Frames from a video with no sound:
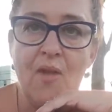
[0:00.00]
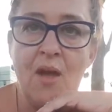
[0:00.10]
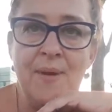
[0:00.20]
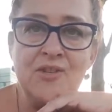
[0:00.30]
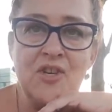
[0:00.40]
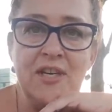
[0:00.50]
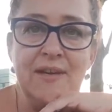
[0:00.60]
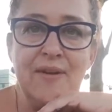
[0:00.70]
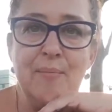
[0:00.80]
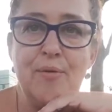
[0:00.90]
I'm actually
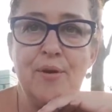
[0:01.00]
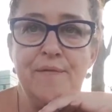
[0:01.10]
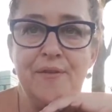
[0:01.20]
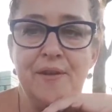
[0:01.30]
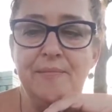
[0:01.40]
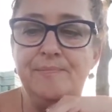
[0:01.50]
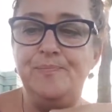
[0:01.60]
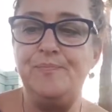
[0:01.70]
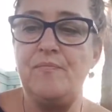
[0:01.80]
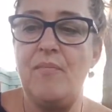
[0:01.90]
living proof that
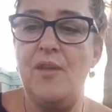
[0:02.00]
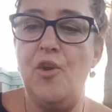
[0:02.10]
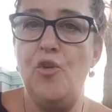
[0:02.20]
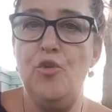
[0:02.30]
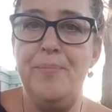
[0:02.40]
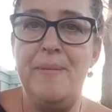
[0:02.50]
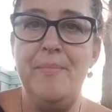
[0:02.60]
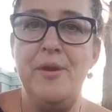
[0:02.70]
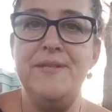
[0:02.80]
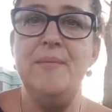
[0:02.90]
not all
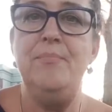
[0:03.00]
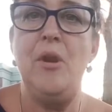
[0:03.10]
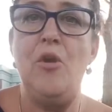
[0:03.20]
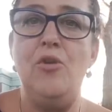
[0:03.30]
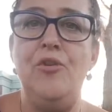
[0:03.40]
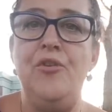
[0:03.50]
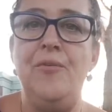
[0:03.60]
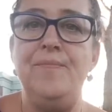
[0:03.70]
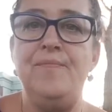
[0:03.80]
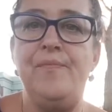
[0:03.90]
bimbos are blonde.
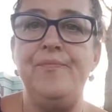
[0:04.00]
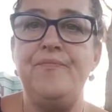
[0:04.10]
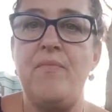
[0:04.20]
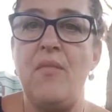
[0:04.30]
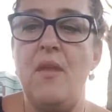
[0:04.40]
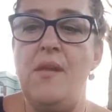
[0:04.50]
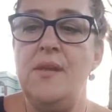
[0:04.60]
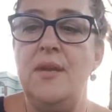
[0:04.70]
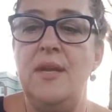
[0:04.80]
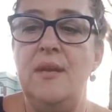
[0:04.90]

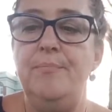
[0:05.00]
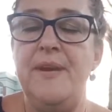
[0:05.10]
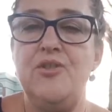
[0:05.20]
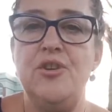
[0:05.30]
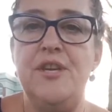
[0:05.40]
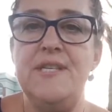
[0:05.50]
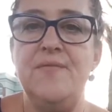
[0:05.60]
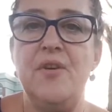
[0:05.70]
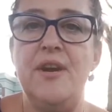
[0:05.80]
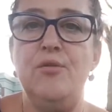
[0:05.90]
Beetroot is
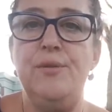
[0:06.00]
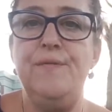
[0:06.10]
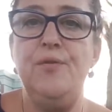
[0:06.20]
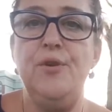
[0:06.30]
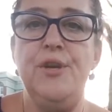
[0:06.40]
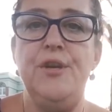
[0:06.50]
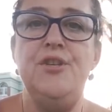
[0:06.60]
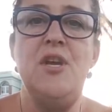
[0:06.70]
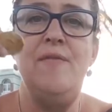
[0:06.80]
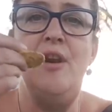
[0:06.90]
very good for you.
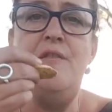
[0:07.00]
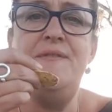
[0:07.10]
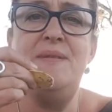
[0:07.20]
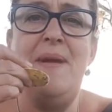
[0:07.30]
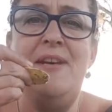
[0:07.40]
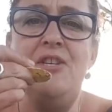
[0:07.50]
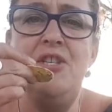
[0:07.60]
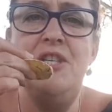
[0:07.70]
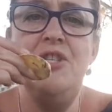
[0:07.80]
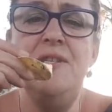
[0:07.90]
Do you have a lot of Spanish
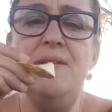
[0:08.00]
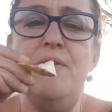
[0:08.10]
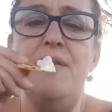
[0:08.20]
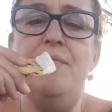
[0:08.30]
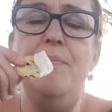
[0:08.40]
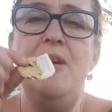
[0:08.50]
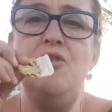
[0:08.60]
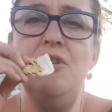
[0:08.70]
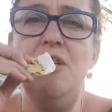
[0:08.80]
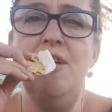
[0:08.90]
dishes with
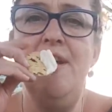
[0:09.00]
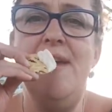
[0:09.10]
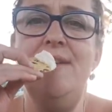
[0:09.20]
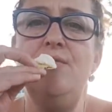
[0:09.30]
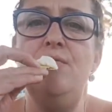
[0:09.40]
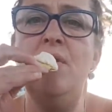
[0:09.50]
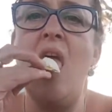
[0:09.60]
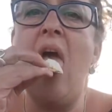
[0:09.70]
beetroot in it, Hazel?